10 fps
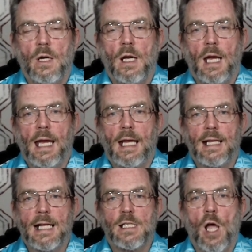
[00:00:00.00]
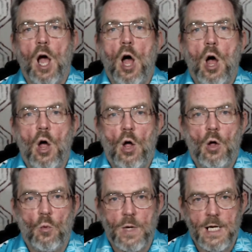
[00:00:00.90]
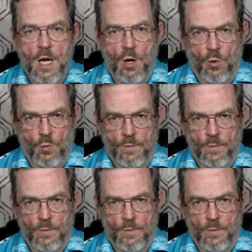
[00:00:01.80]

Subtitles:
And that's all we know.